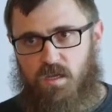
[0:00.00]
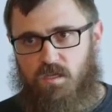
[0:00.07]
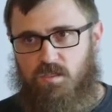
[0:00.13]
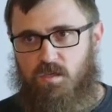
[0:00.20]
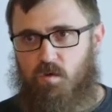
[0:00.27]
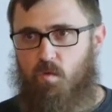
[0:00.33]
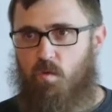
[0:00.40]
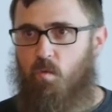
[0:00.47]

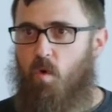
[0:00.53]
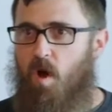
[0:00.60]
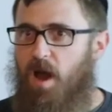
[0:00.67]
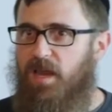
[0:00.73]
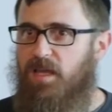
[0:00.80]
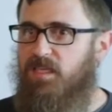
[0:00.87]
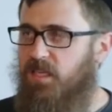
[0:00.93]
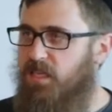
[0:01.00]
So
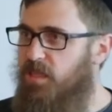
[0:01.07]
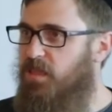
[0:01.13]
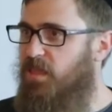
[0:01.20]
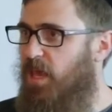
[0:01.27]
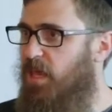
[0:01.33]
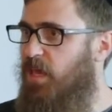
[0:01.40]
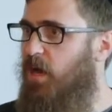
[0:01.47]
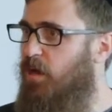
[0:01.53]
why didn't
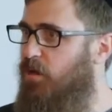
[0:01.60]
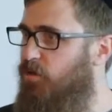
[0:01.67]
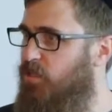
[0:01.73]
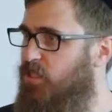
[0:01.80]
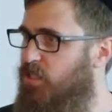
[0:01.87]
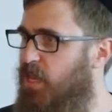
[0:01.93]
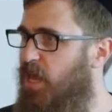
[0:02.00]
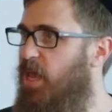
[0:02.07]
they
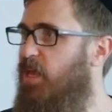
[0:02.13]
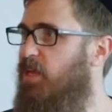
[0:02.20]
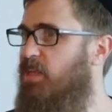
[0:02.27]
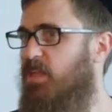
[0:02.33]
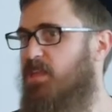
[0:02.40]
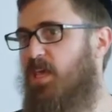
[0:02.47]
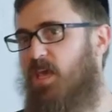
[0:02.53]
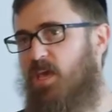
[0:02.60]
understand
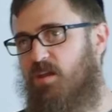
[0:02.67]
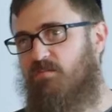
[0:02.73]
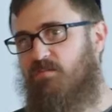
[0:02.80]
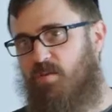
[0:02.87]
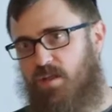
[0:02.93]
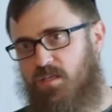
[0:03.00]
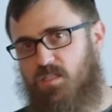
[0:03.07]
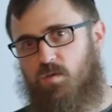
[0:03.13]
that they had
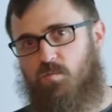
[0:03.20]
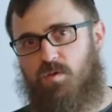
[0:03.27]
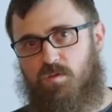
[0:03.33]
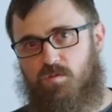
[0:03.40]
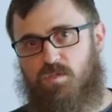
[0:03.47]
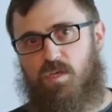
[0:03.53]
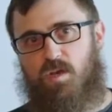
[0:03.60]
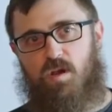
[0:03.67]
friends that were
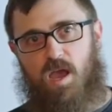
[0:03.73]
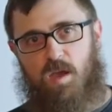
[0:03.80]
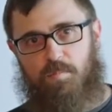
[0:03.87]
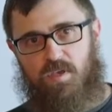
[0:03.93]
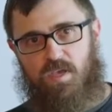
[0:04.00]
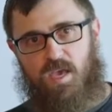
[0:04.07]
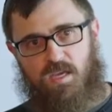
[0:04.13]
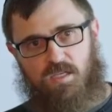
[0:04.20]
using our
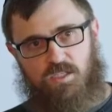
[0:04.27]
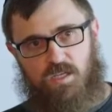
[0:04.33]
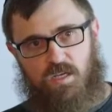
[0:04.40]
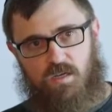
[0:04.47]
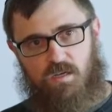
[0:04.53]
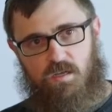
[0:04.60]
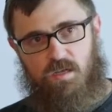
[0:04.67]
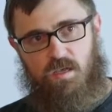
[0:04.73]
application?